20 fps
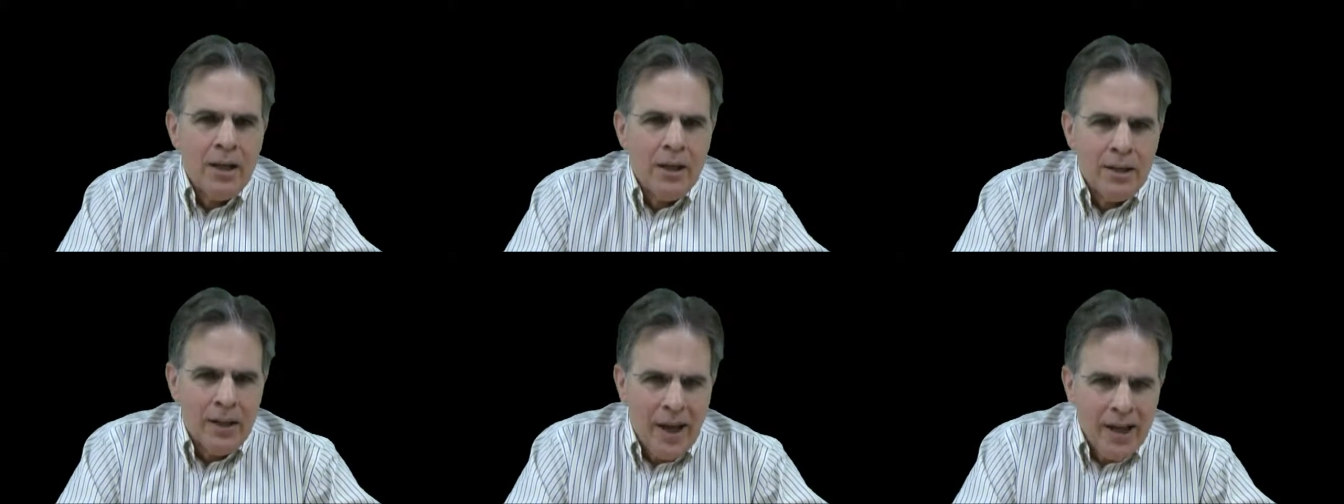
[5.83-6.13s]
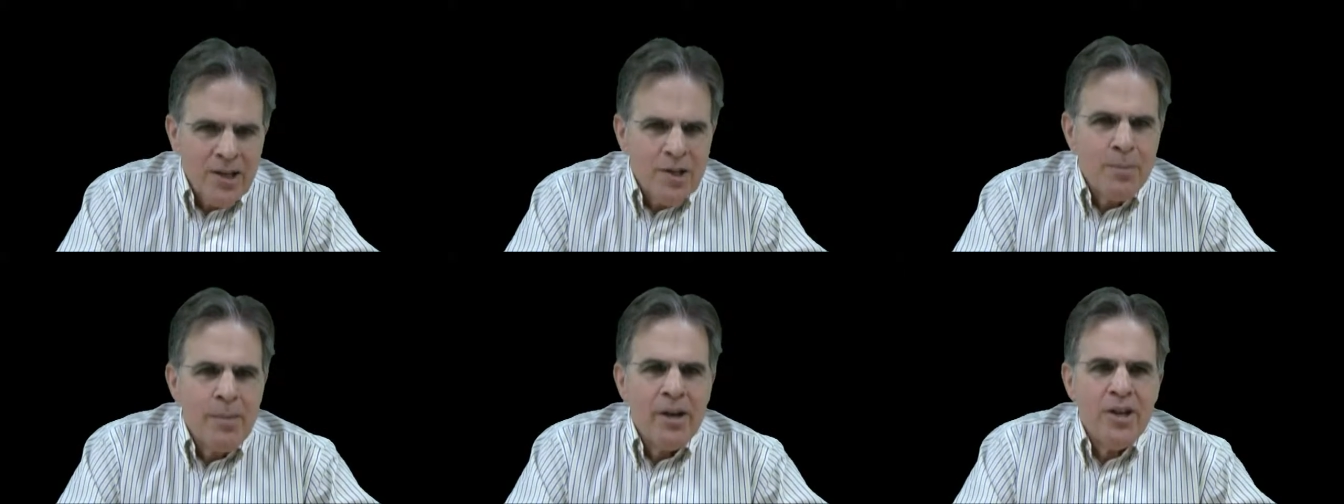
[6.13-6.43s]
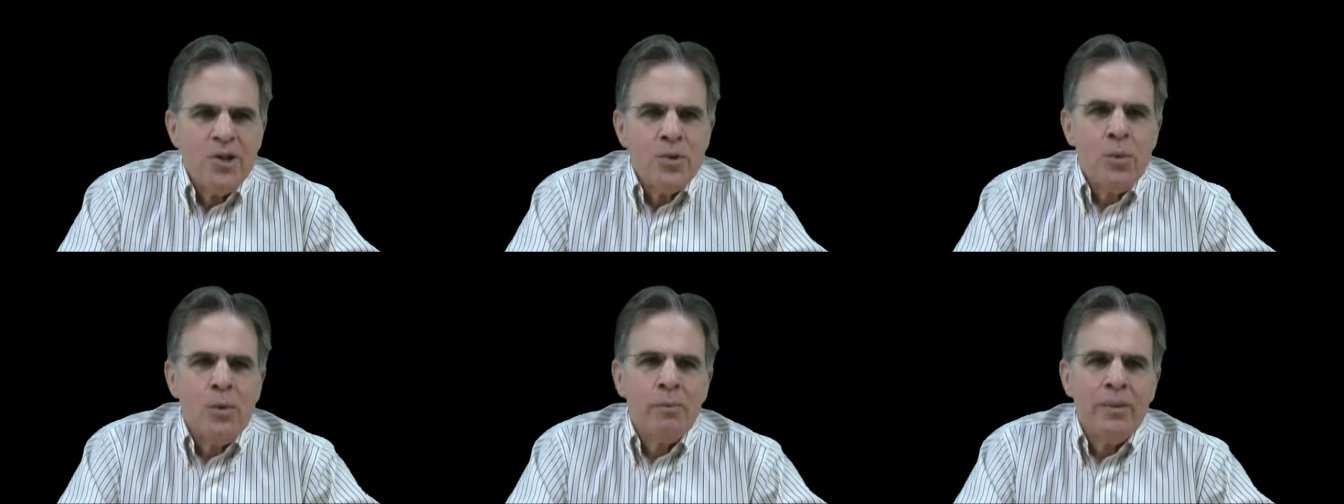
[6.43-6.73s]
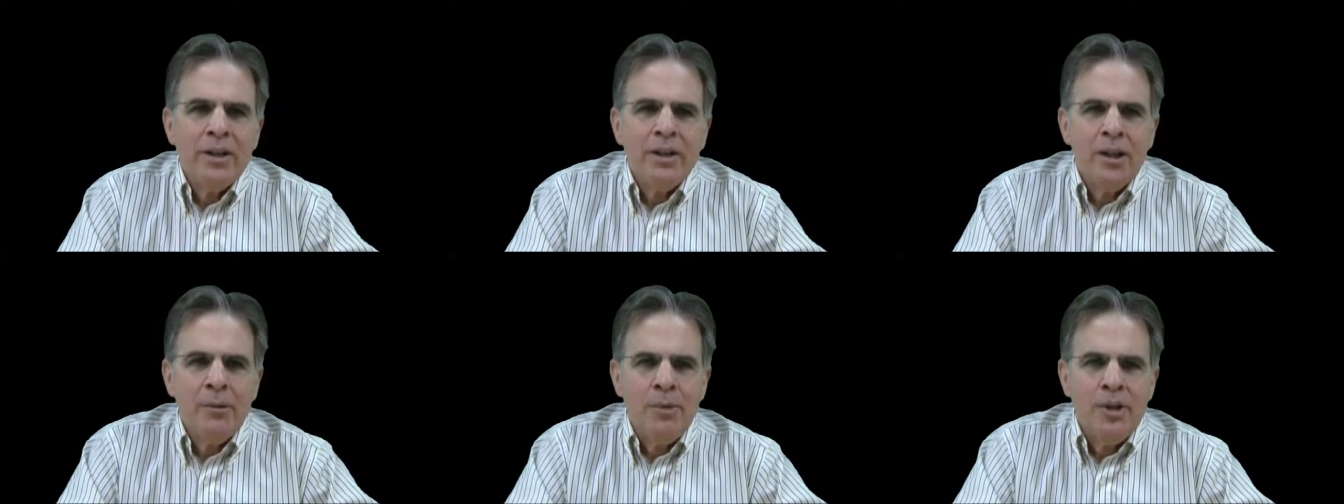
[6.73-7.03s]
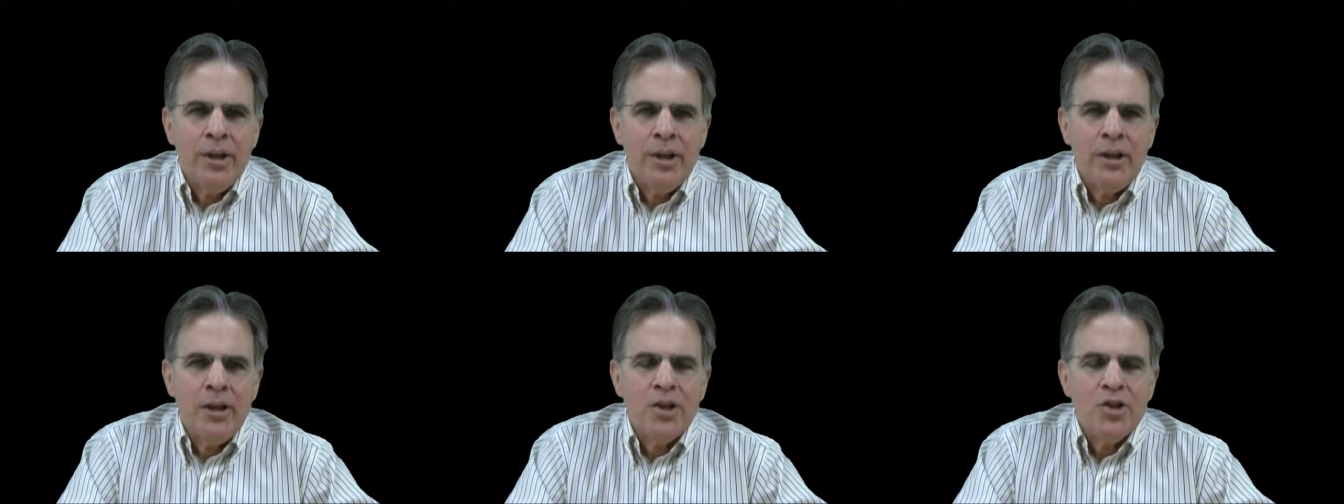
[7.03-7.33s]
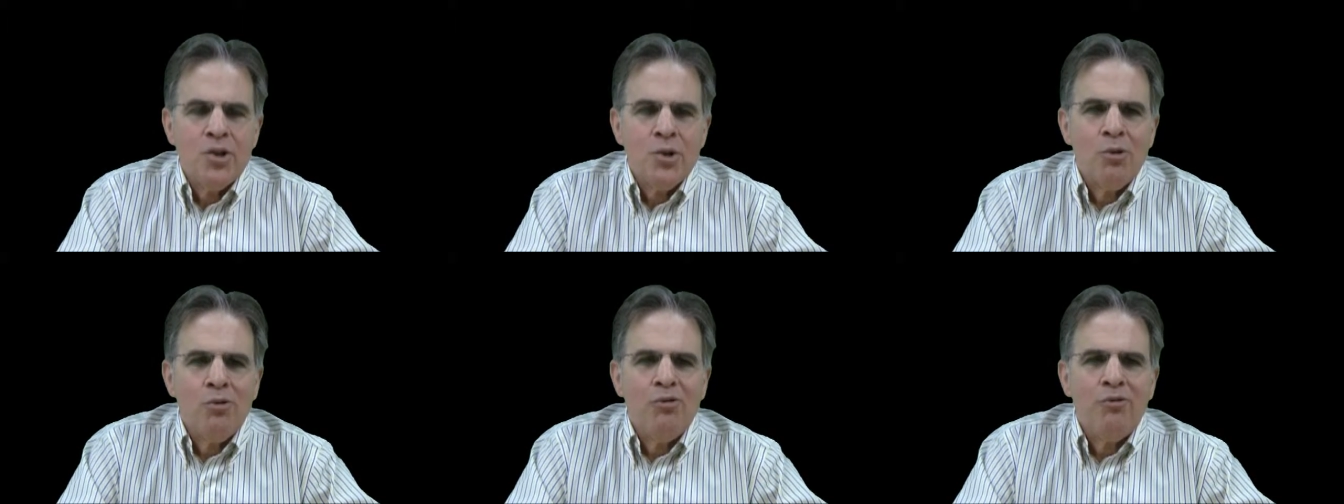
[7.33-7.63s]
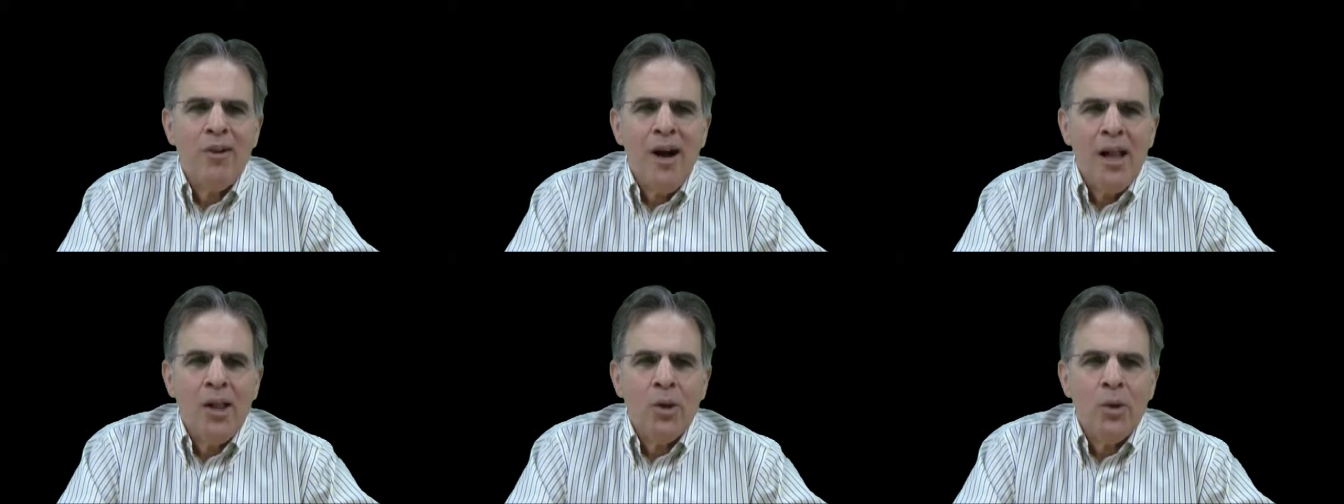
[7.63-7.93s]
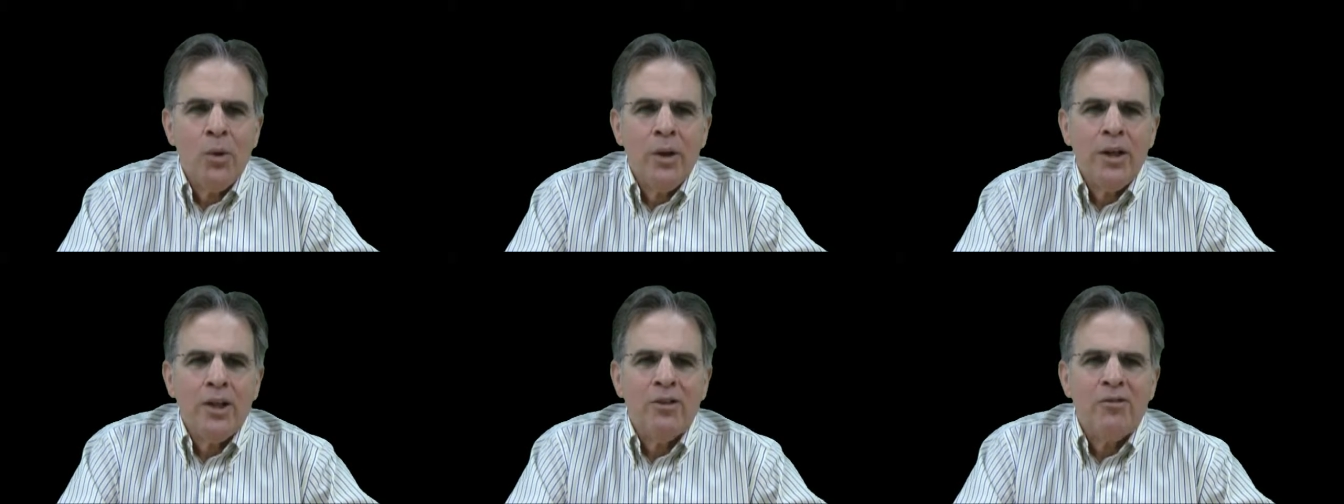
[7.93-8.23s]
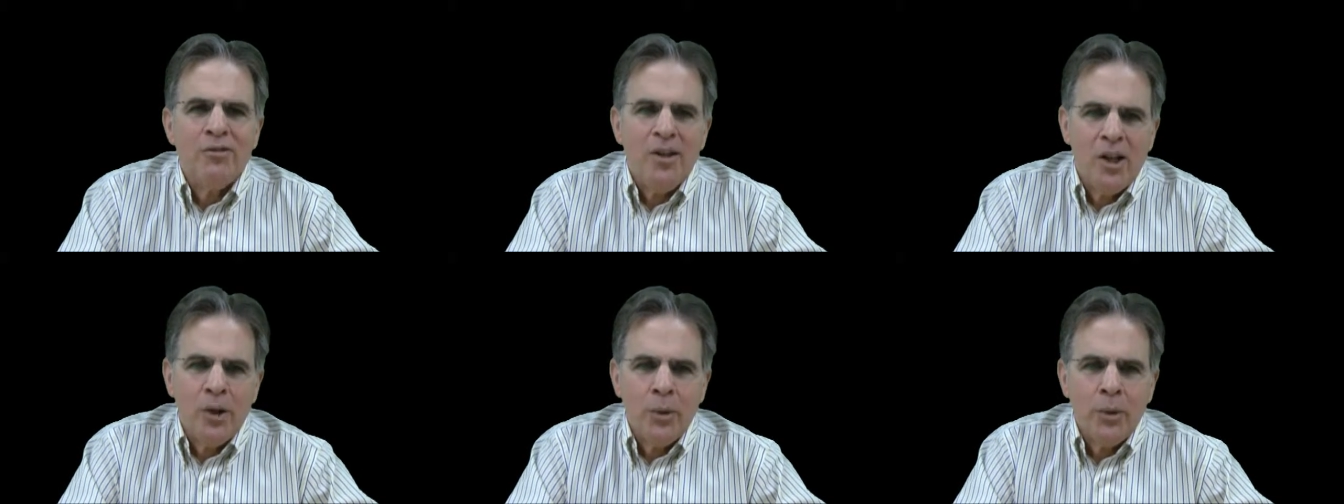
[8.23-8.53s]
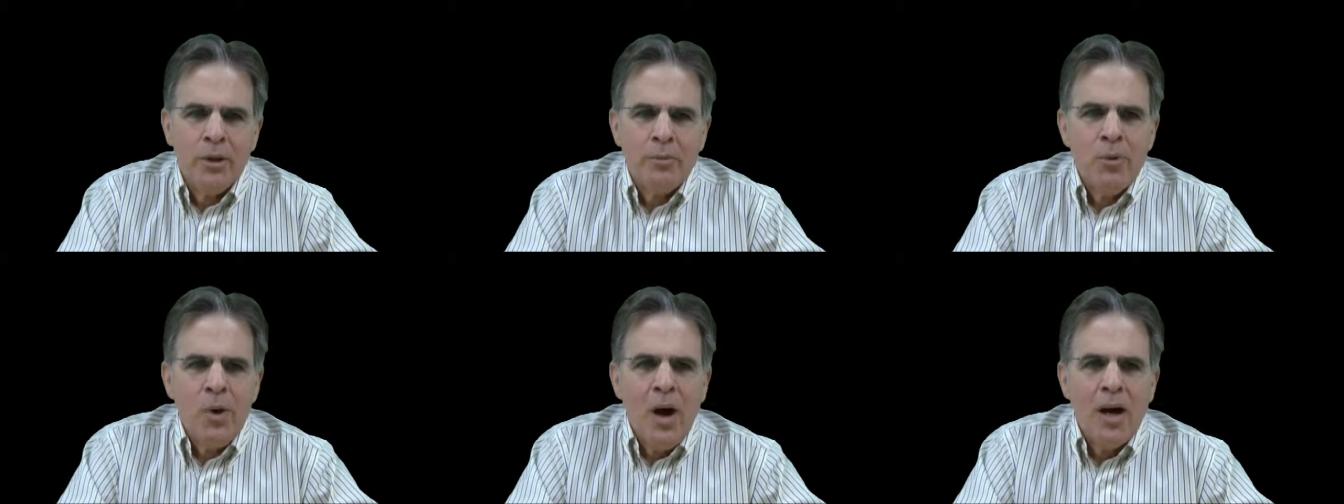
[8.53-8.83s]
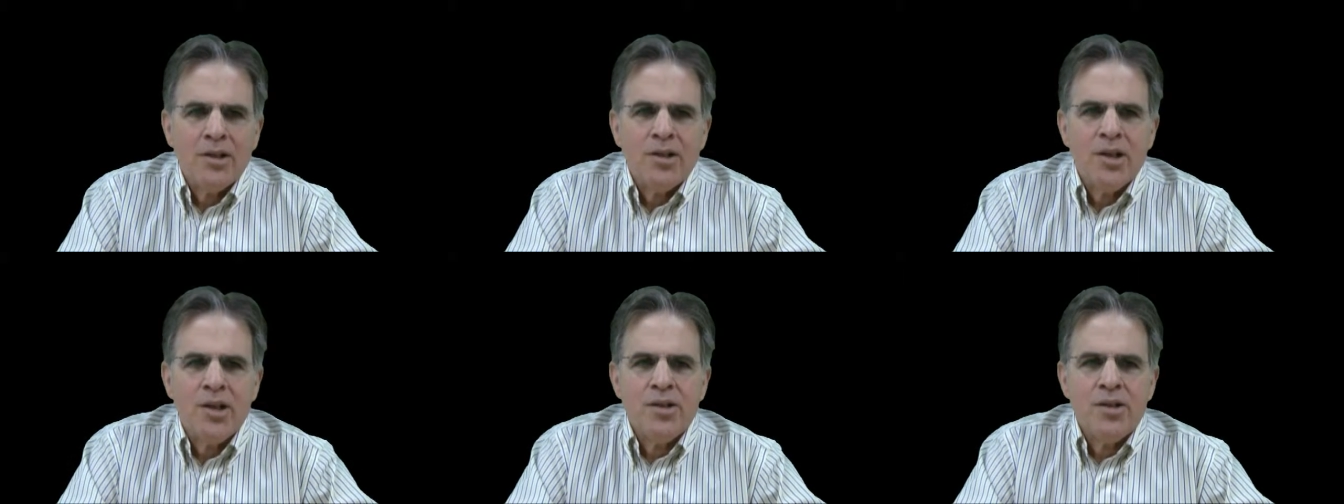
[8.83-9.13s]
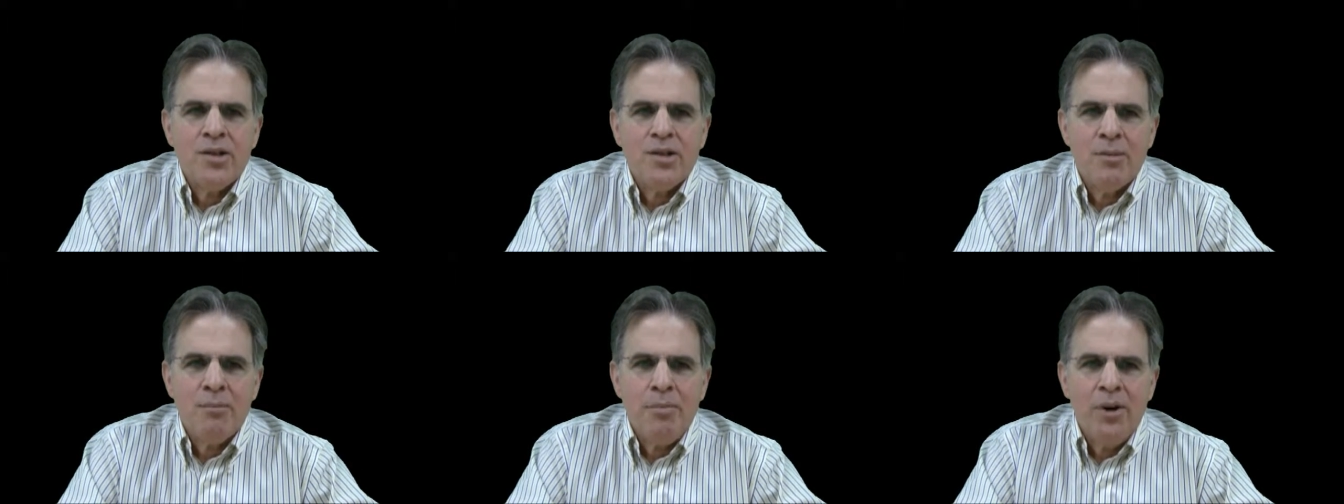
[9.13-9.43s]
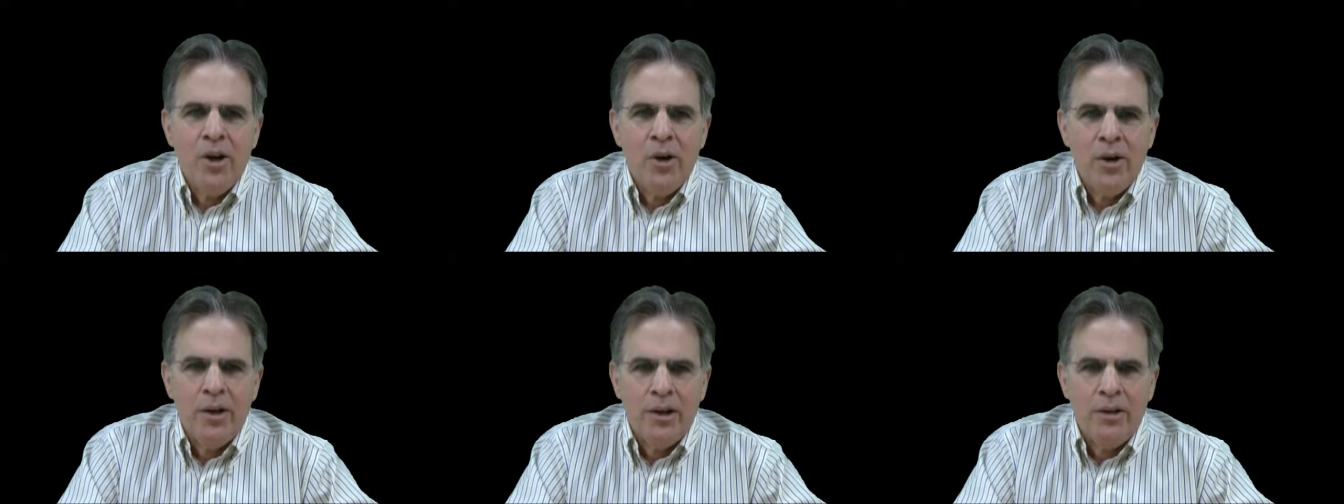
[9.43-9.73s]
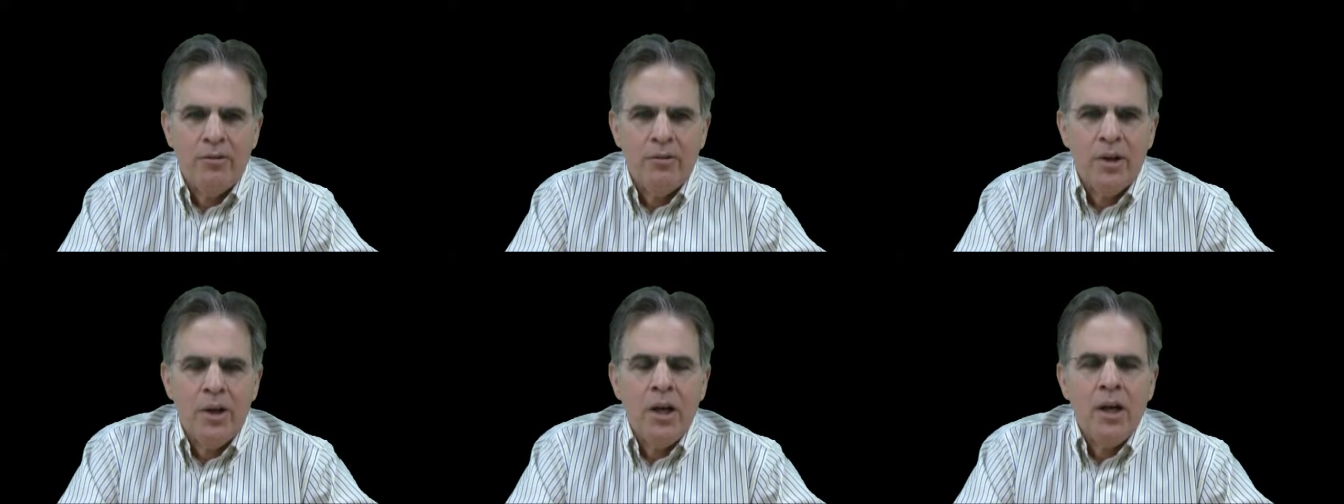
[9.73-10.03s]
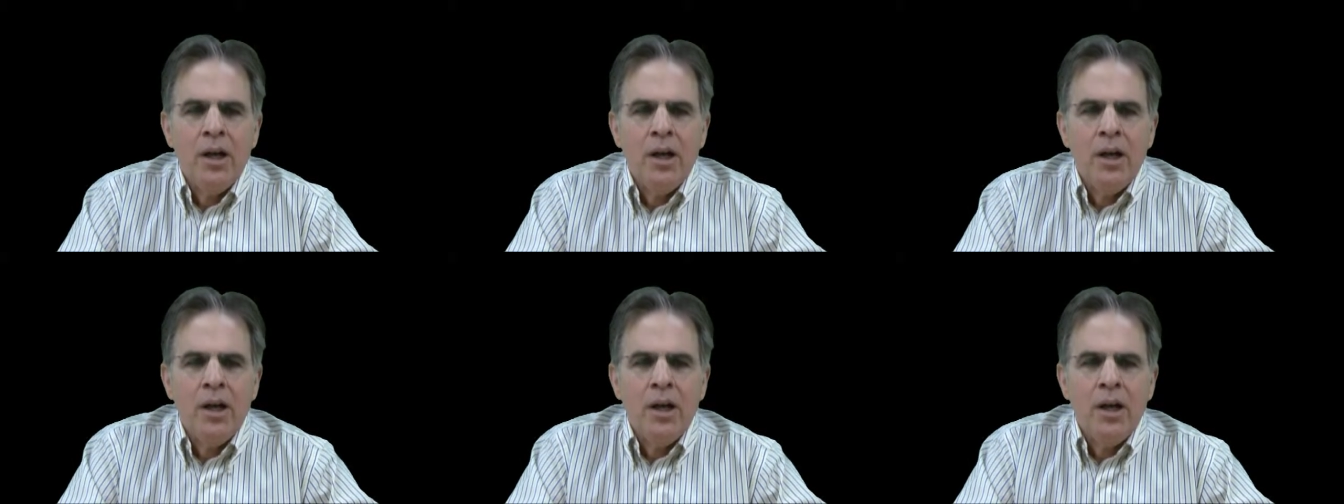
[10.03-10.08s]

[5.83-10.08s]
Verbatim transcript: Class space will be limited, so following the following process is imperative.